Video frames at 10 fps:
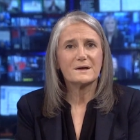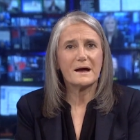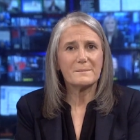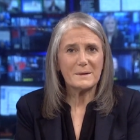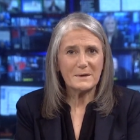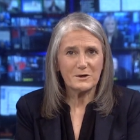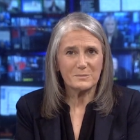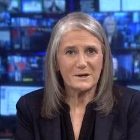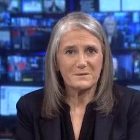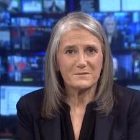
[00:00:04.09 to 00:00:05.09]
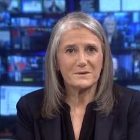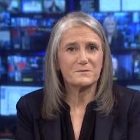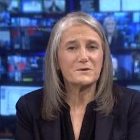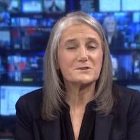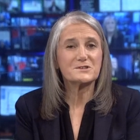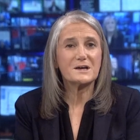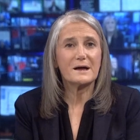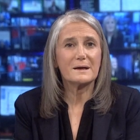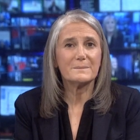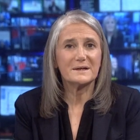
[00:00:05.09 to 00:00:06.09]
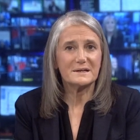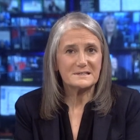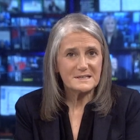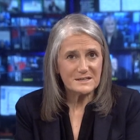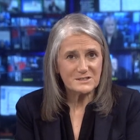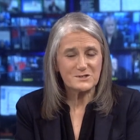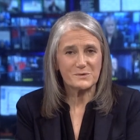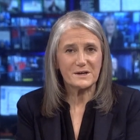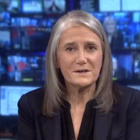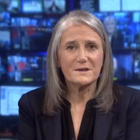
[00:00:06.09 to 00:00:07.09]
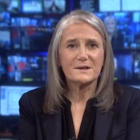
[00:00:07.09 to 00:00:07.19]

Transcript: I'm Amy Goodman. For the first time in its history,